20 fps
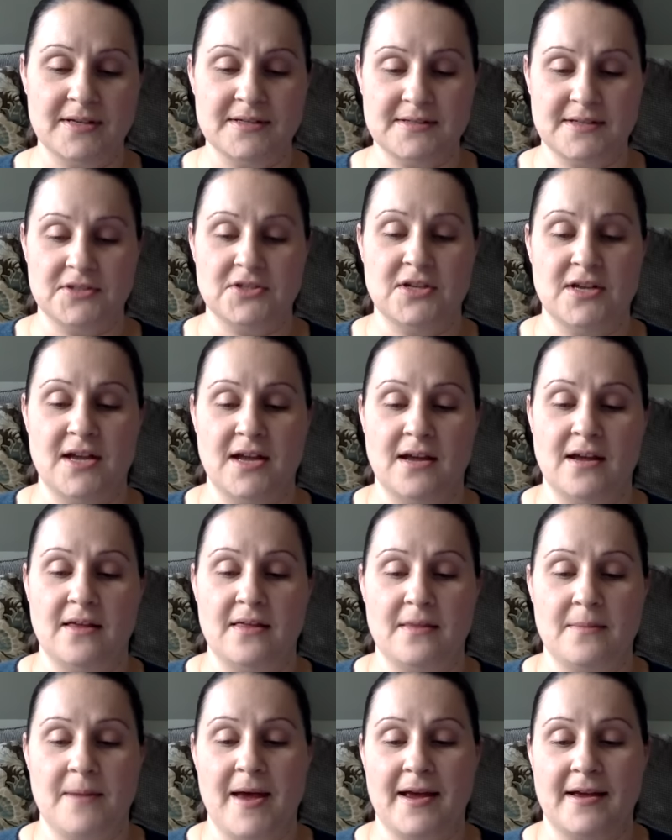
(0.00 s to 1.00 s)
stitching
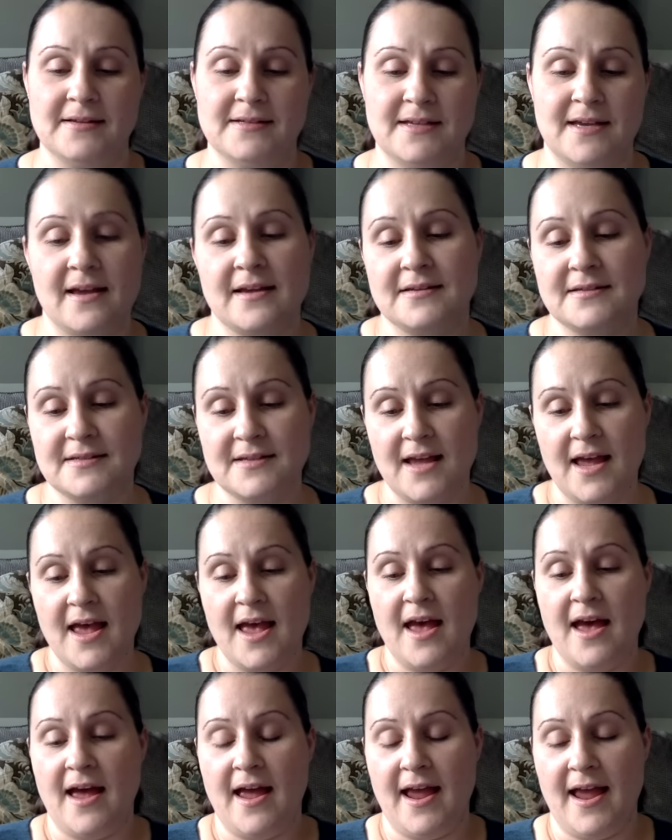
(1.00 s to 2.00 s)
the Pegasus,
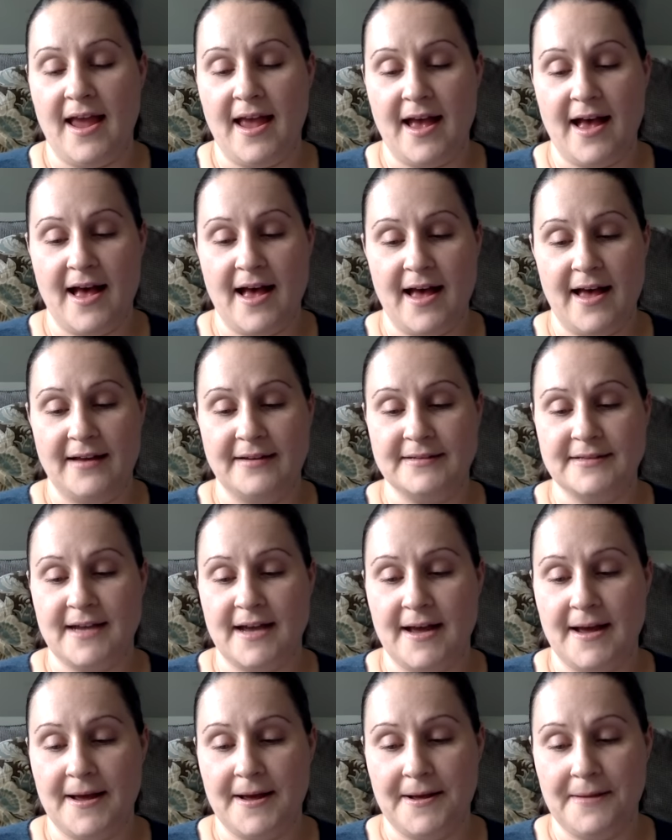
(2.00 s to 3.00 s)
and
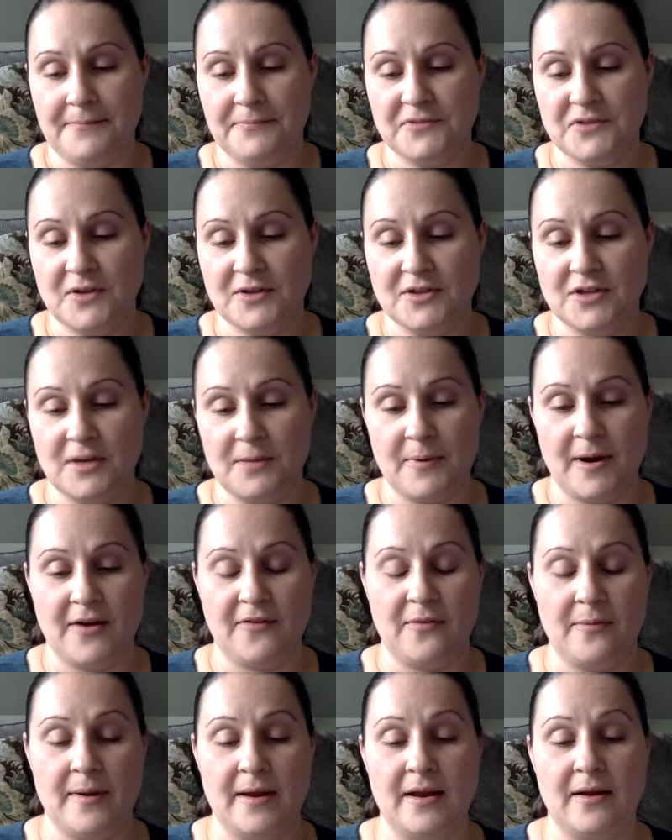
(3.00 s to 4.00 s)
so I took a break
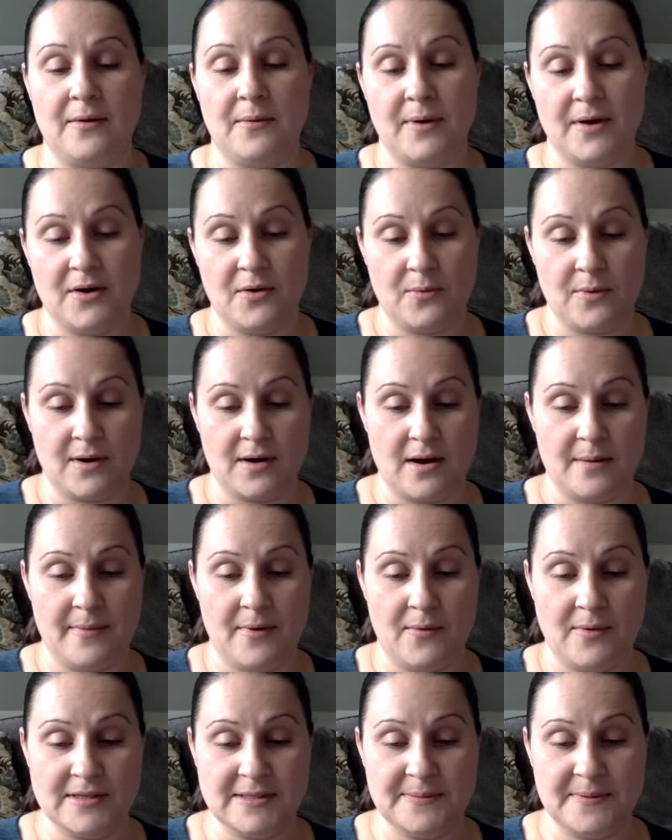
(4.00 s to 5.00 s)
from it. I wanted to work on my
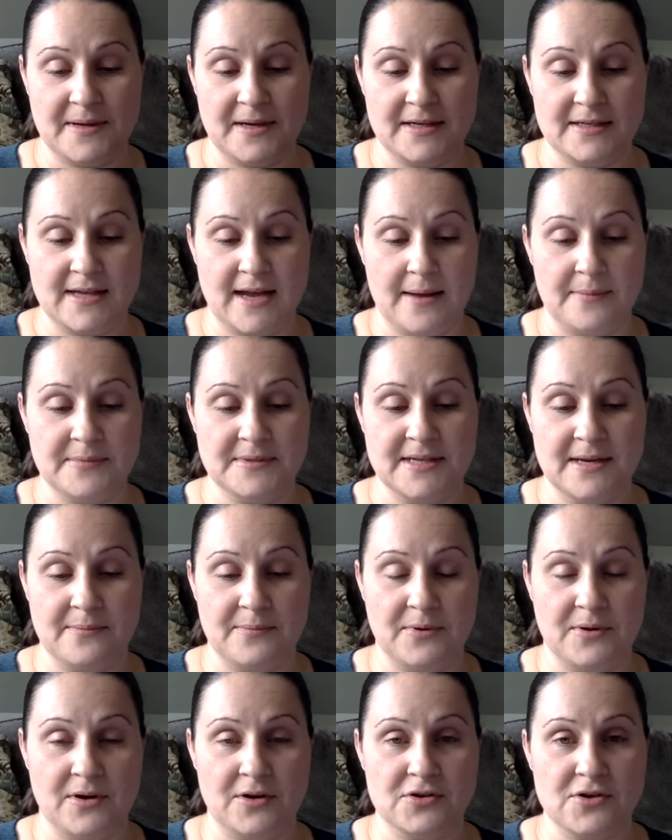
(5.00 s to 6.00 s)
Once Upon a Time
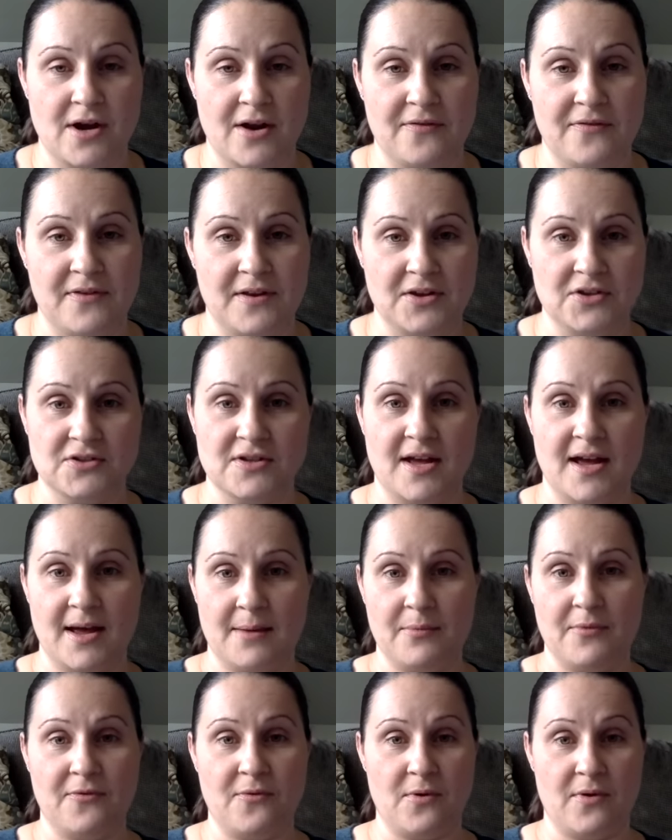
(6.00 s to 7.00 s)
sampler and try to finish
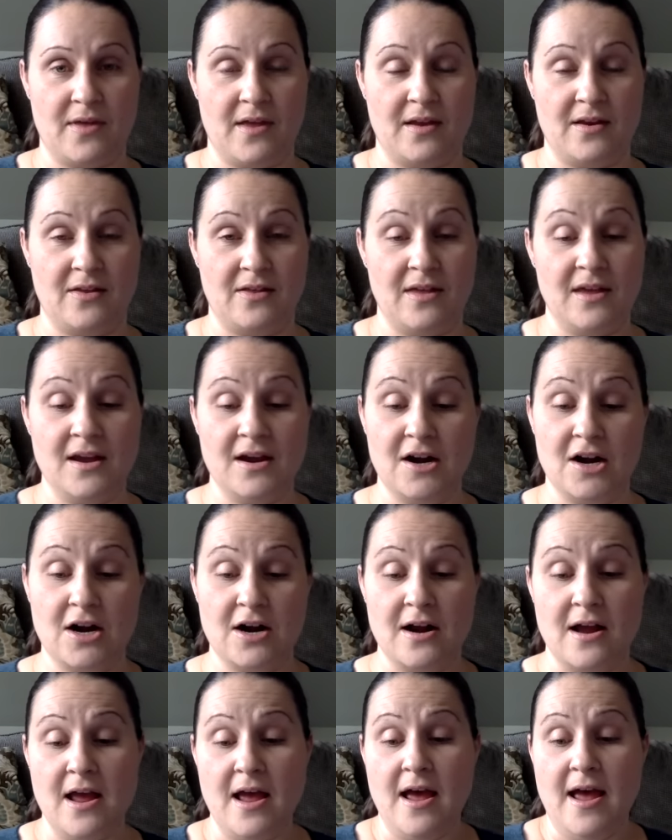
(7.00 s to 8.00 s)
that before the end of the
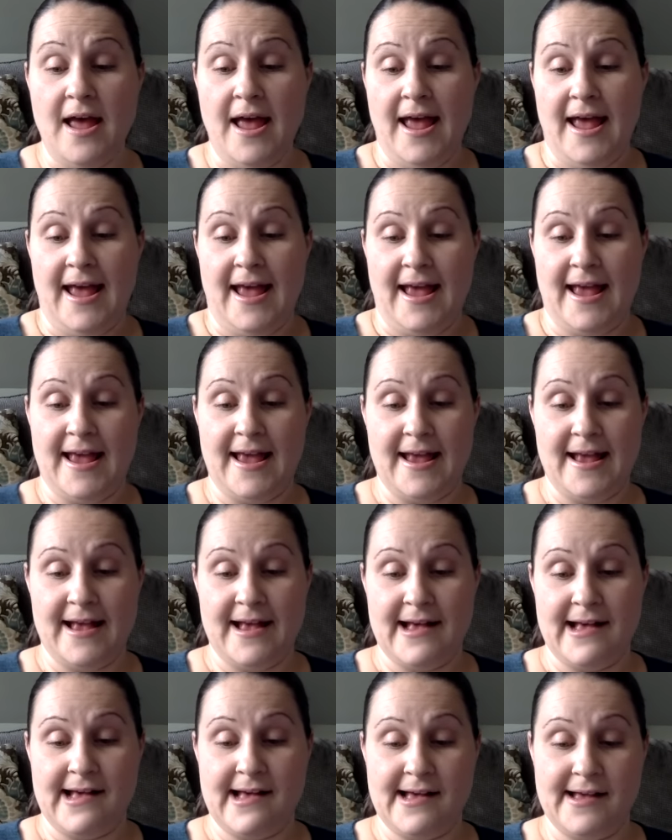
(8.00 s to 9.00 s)
year.
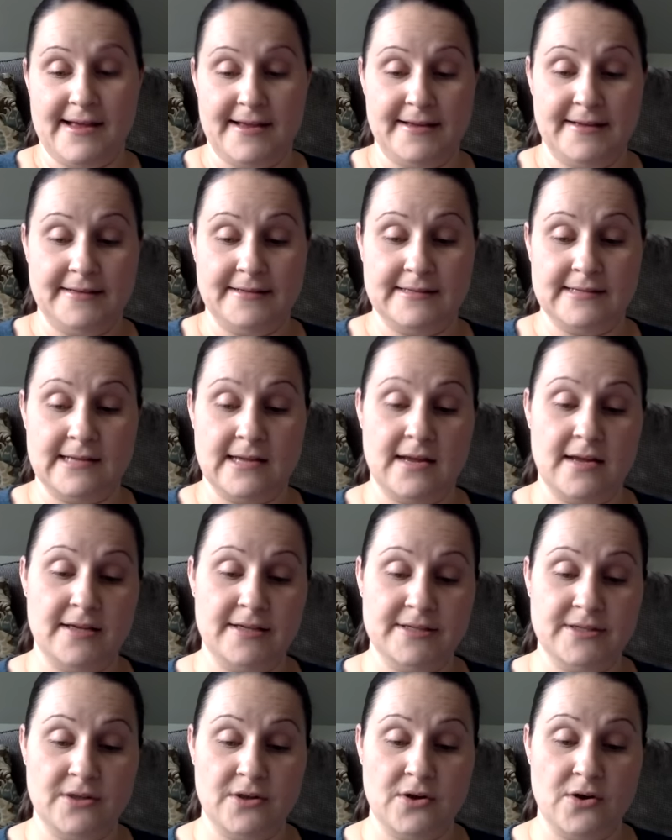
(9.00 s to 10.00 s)
And
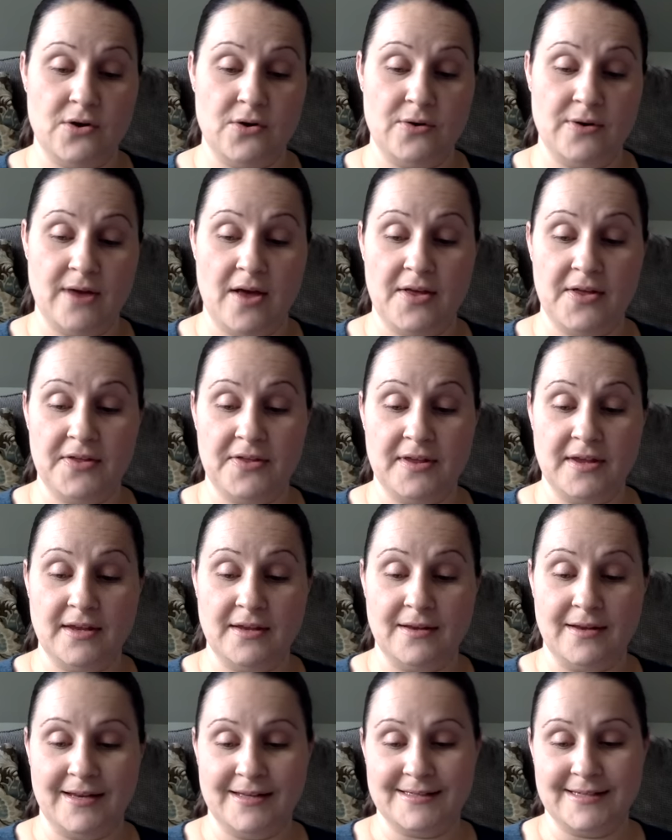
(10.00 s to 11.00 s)
so now that
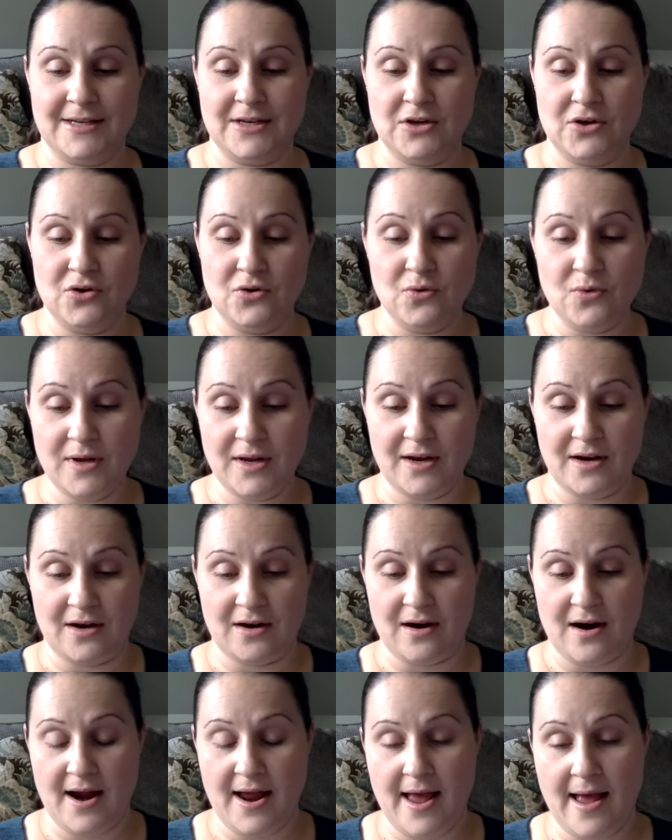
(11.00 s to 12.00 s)
it's a new
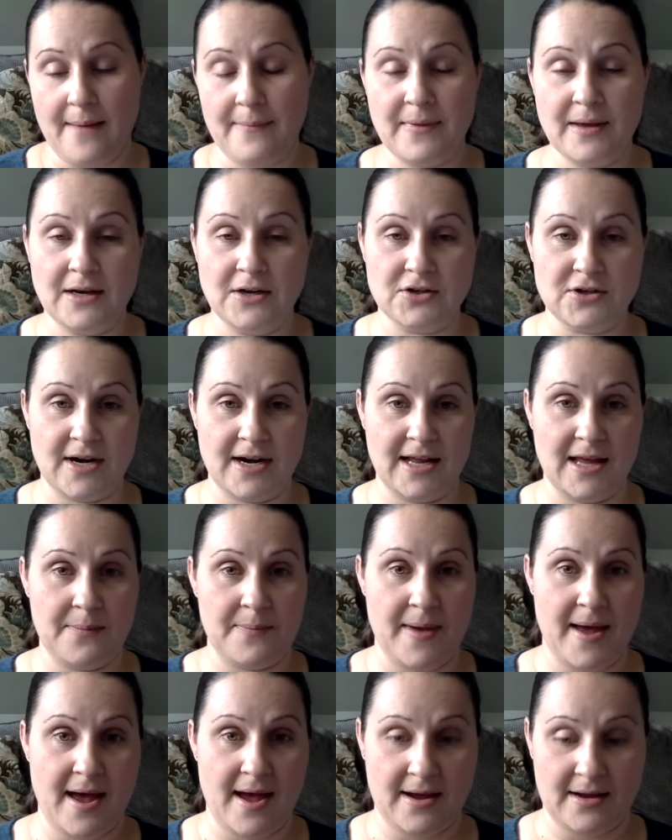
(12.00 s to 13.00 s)
year, I am going to try to get
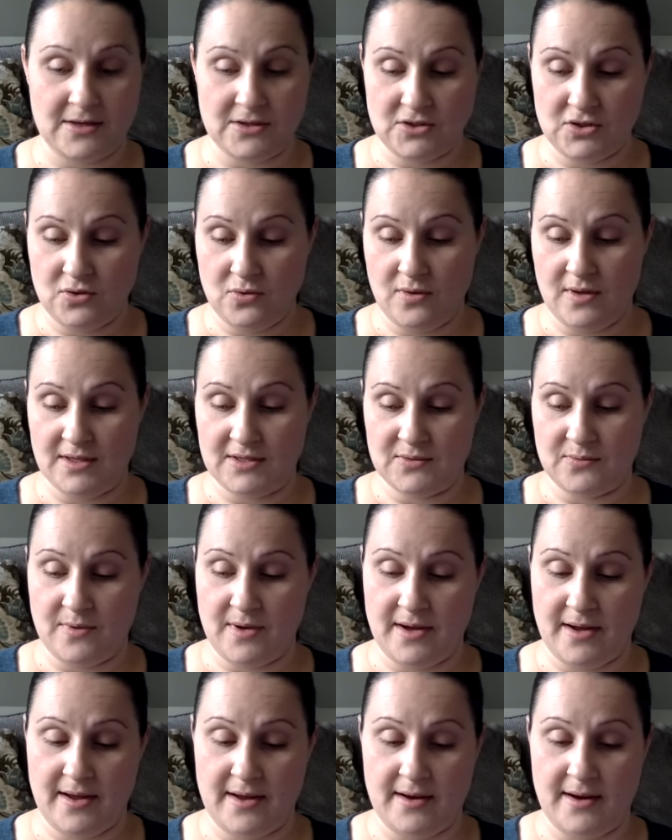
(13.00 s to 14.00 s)
back to this
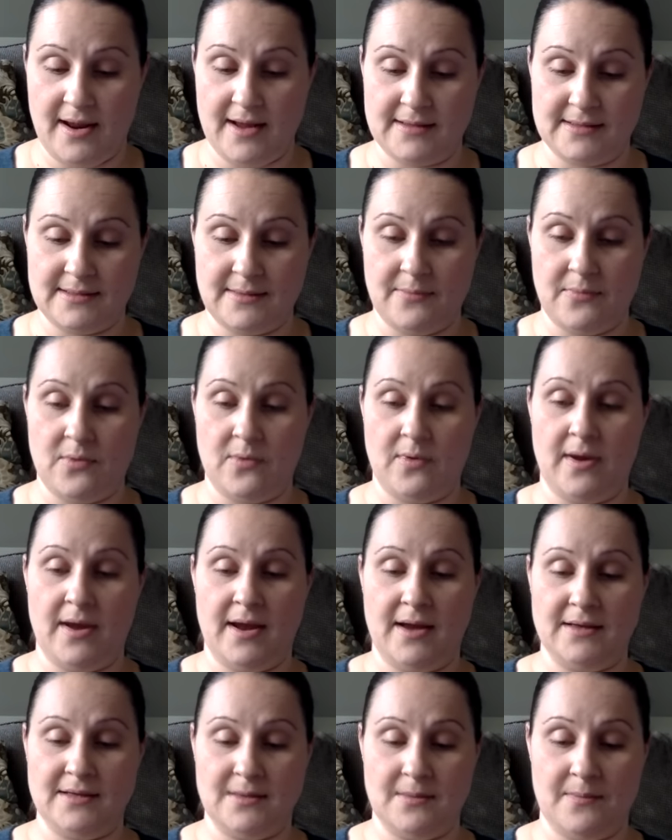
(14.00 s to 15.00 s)
one at some
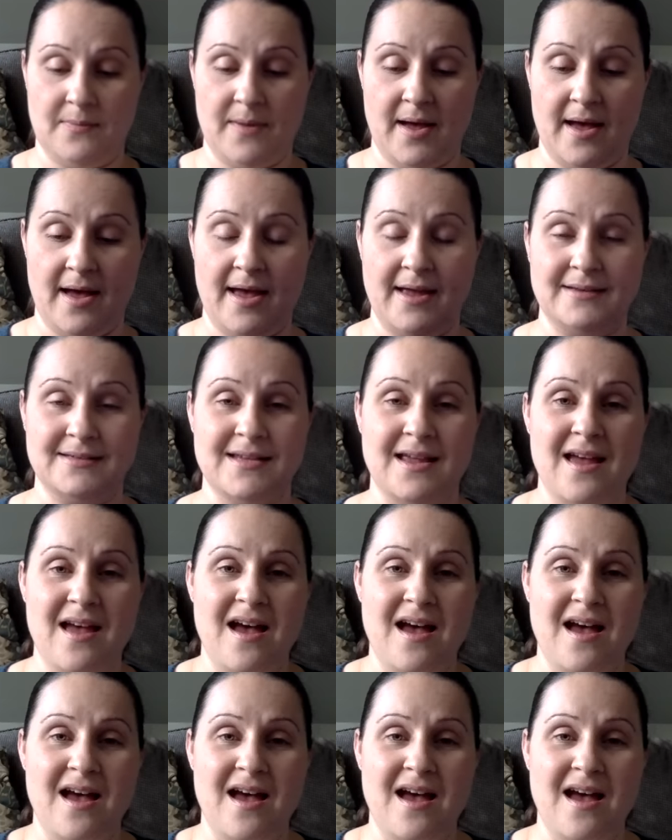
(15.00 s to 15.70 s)
point, but